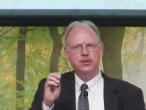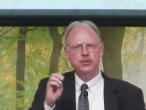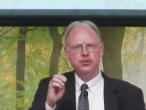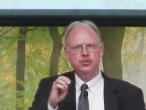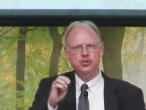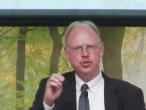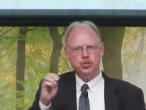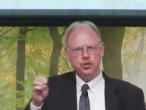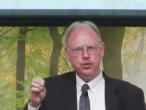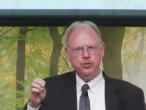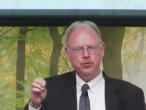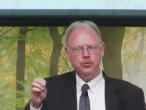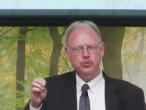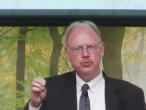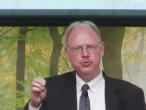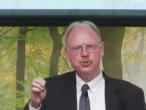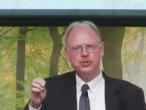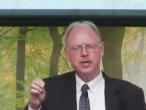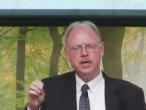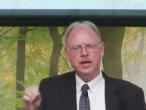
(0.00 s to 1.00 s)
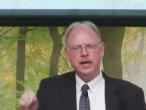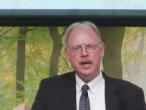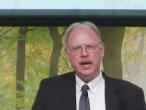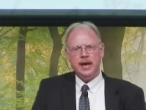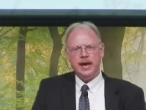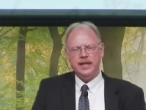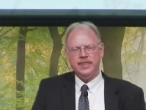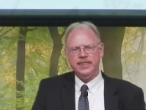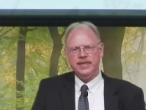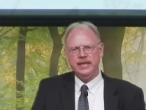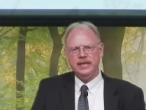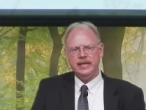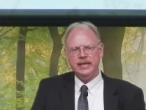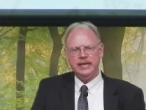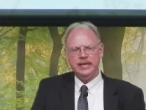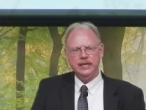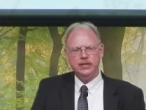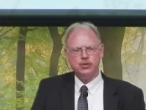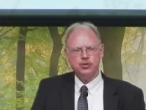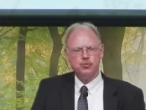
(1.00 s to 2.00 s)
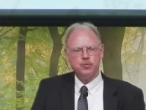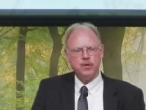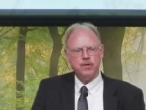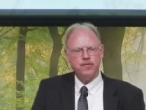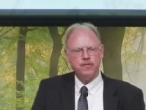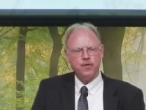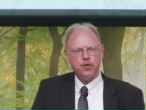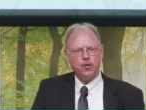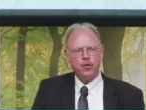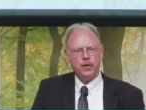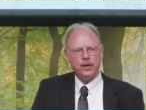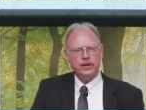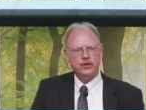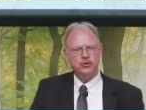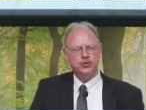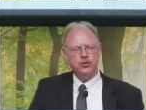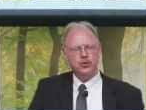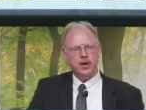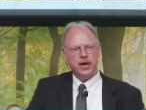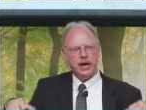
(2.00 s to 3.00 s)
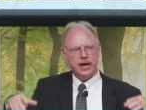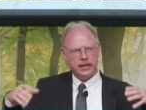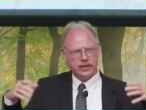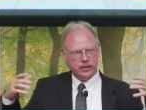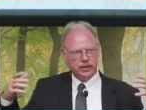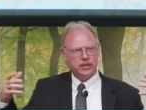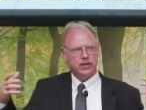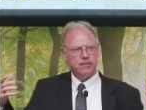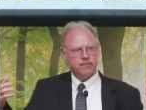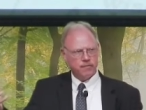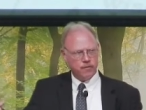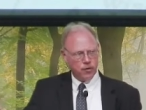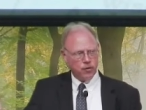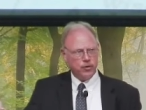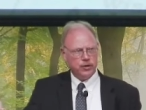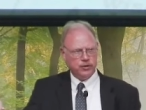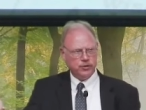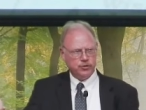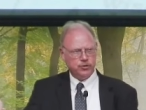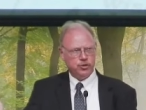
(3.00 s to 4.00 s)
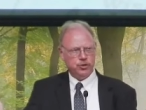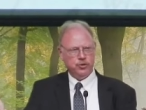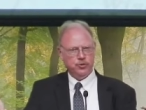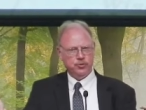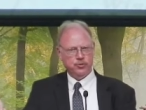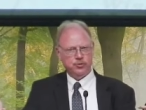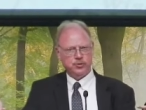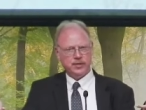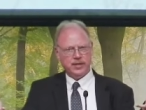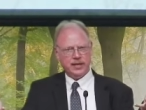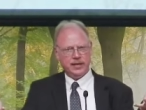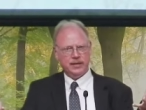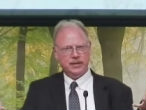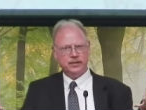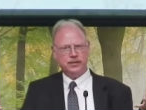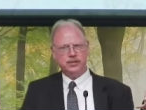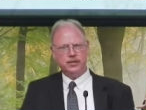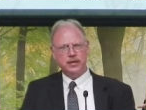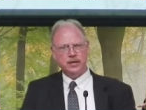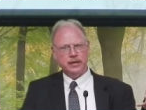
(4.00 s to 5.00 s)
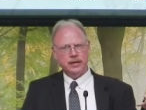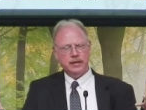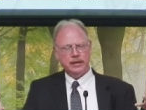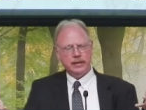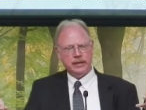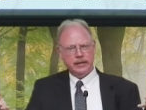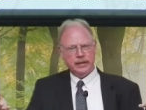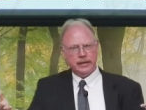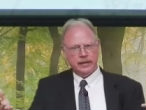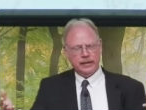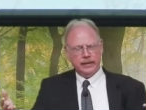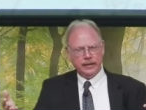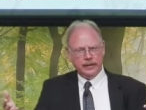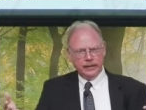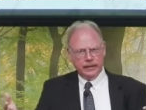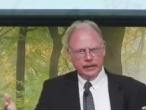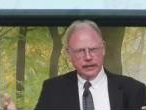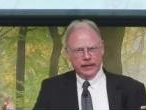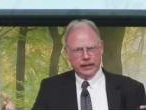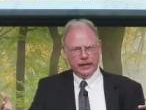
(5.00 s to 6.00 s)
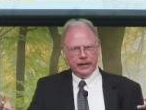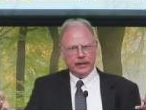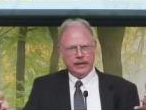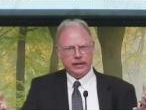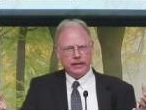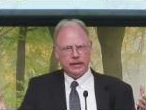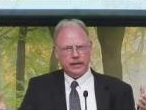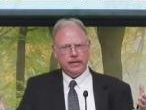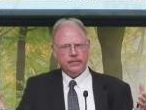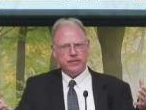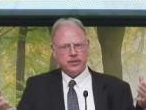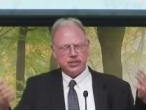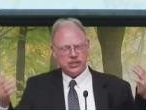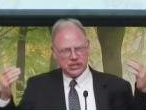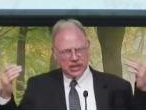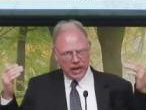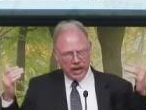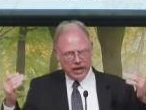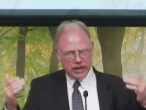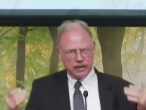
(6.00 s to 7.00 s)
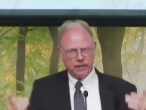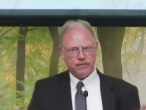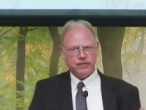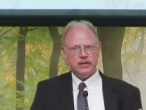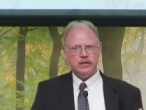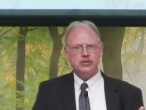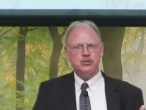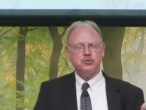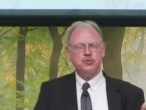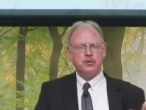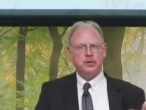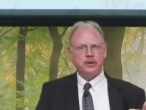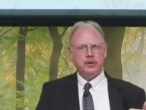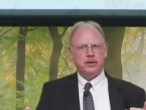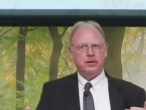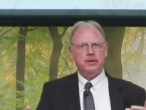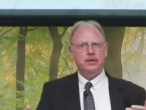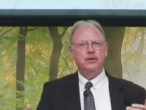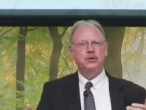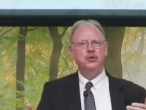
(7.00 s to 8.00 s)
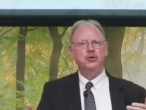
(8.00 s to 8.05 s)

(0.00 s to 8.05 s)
the Jews, I think he is referring to unconverted Jews, that is, uh, of the stock of Israel